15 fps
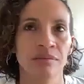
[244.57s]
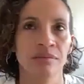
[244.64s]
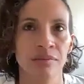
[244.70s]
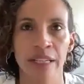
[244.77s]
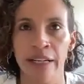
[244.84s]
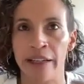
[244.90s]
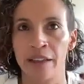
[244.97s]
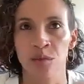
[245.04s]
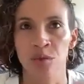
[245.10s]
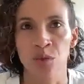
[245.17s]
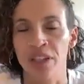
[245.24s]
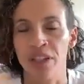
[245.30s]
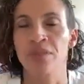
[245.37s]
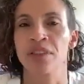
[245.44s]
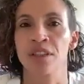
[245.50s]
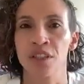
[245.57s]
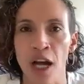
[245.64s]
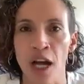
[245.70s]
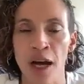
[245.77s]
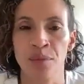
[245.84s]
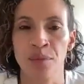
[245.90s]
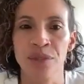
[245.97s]
their one of the
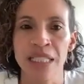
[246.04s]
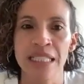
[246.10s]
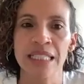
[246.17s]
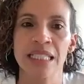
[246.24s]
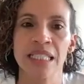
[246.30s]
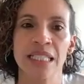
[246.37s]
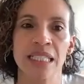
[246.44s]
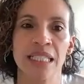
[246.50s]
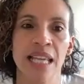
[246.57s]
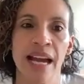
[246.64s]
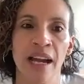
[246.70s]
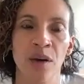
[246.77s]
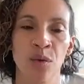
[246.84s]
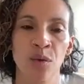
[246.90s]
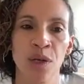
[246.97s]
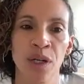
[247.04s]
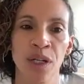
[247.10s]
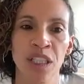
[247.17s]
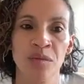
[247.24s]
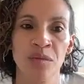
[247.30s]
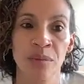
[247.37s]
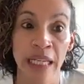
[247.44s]
top reasons that
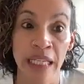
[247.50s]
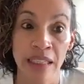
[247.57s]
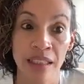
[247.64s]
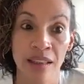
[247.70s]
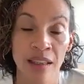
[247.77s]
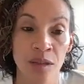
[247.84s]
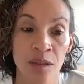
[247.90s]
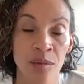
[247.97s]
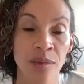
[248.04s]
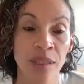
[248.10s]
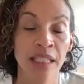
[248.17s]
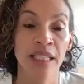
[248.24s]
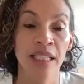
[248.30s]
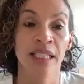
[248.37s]
would make them